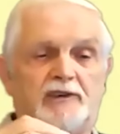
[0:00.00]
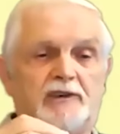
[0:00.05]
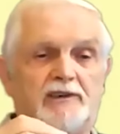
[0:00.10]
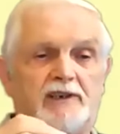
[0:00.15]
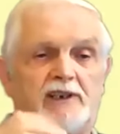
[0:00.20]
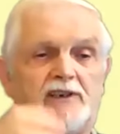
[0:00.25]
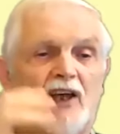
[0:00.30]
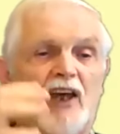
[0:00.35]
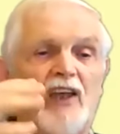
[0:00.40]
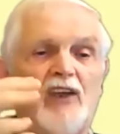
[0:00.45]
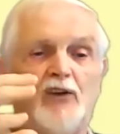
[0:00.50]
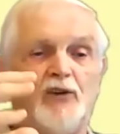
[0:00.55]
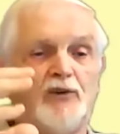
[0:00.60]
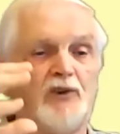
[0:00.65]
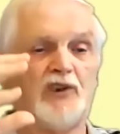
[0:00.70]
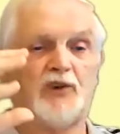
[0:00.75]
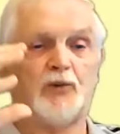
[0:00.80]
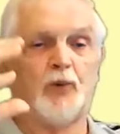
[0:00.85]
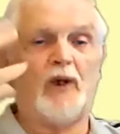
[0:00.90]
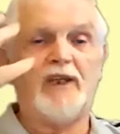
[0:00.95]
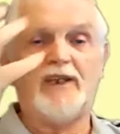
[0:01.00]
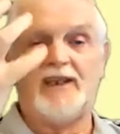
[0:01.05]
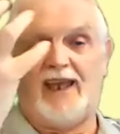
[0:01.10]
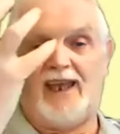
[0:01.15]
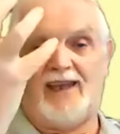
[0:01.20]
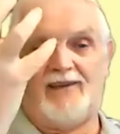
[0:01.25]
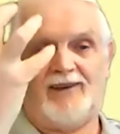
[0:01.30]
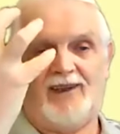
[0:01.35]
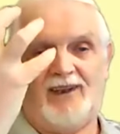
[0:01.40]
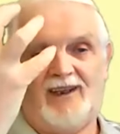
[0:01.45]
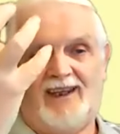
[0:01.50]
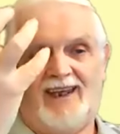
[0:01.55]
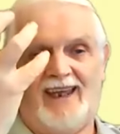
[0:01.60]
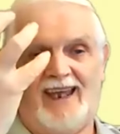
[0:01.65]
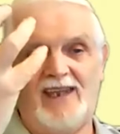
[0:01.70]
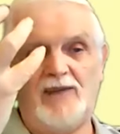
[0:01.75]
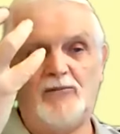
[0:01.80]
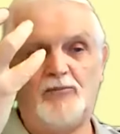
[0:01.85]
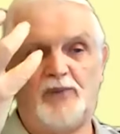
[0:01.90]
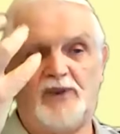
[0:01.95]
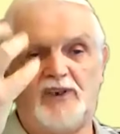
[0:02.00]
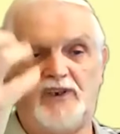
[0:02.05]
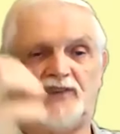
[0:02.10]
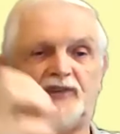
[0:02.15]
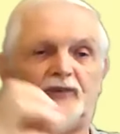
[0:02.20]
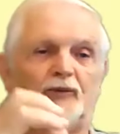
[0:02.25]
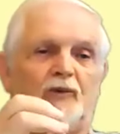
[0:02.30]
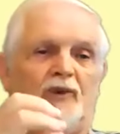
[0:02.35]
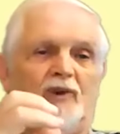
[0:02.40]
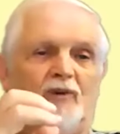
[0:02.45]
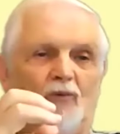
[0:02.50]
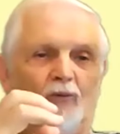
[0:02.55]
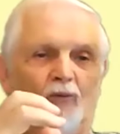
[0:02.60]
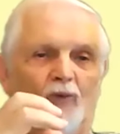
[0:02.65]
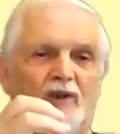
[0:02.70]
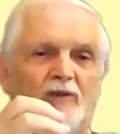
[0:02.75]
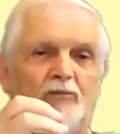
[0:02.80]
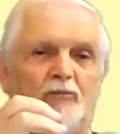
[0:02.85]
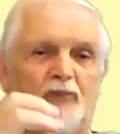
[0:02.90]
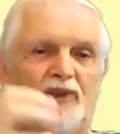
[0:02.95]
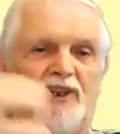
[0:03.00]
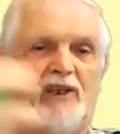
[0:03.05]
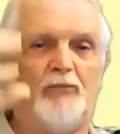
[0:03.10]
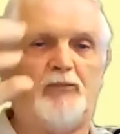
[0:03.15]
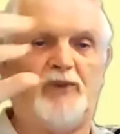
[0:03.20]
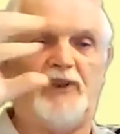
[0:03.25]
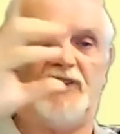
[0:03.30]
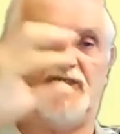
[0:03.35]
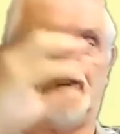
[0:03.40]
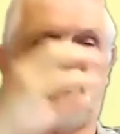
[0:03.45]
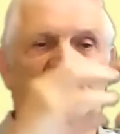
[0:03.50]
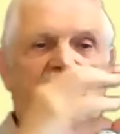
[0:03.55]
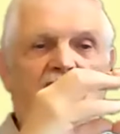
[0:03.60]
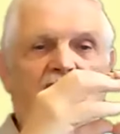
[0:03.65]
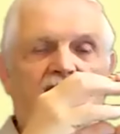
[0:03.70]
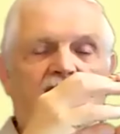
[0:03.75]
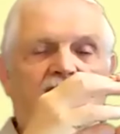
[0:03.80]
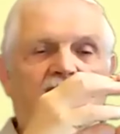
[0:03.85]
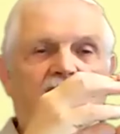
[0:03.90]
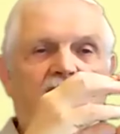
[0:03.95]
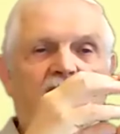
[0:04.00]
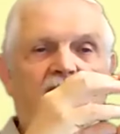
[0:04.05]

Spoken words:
The diode is one N piece, one P piece together.